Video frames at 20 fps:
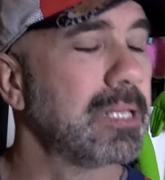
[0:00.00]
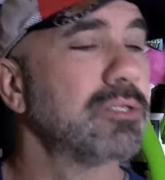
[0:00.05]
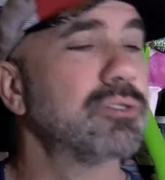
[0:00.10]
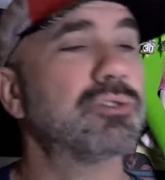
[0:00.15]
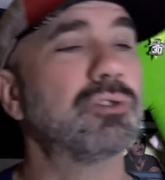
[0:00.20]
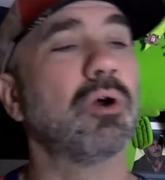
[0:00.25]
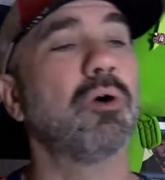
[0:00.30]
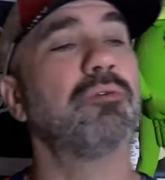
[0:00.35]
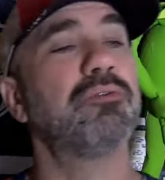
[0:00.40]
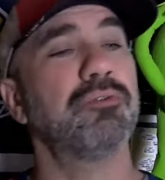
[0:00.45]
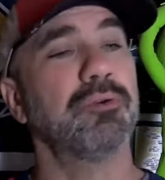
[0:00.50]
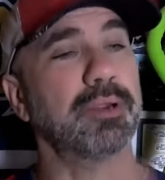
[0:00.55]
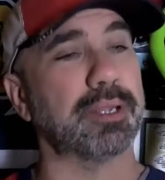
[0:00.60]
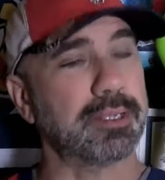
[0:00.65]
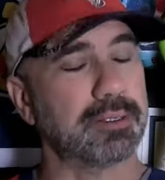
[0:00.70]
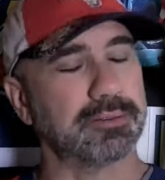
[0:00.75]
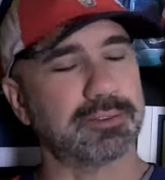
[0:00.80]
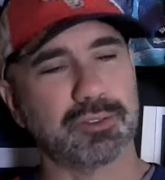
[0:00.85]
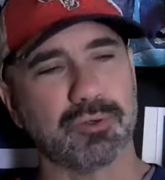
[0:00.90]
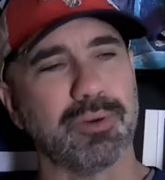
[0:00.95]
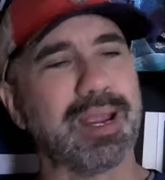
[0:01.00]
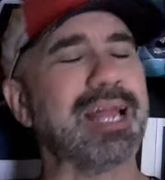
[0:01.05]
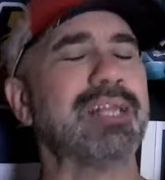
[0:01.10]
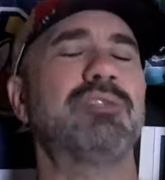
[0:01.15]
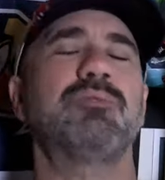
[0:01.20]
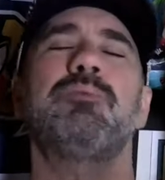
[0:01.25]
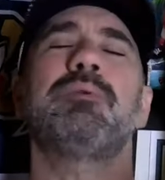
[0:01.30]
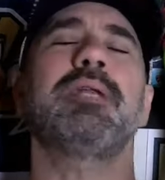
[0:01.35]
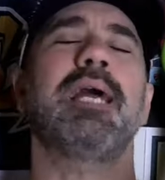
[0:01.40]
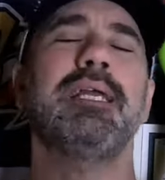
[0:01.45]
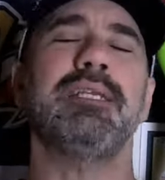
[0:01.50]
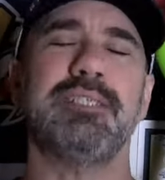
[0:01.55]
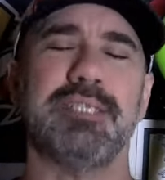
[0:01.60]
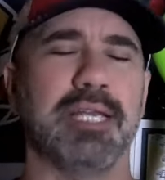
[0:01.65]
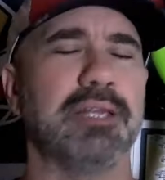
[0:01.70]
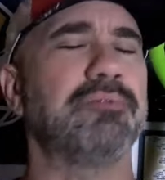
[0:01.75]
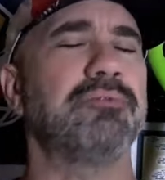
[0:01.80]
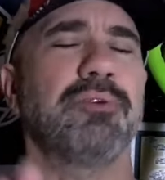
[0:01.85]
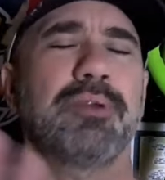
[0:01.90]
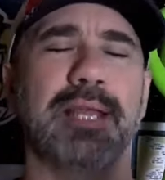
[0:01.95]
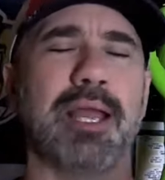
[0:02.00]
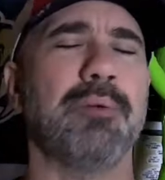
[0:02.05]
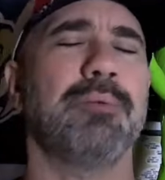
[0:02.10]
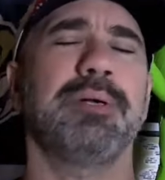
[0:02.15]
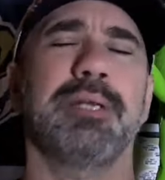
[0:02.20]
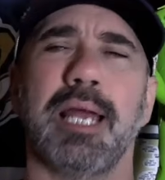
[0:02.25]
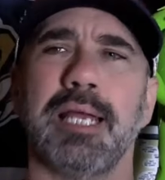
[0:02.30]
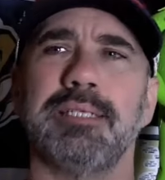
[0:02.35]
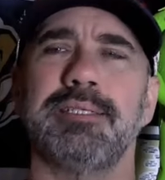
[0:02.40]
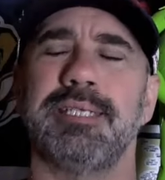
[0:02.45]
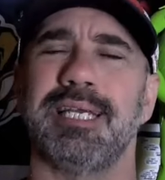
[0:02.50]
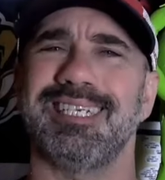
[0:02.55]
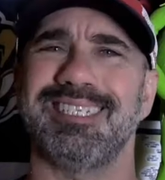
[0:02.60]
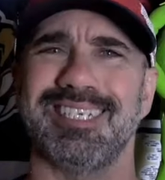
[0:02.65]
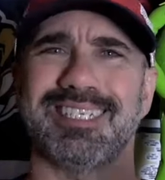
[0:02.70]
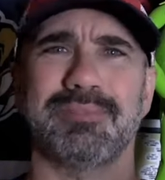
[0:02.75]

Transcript: So scratch what I said. Forget what I said.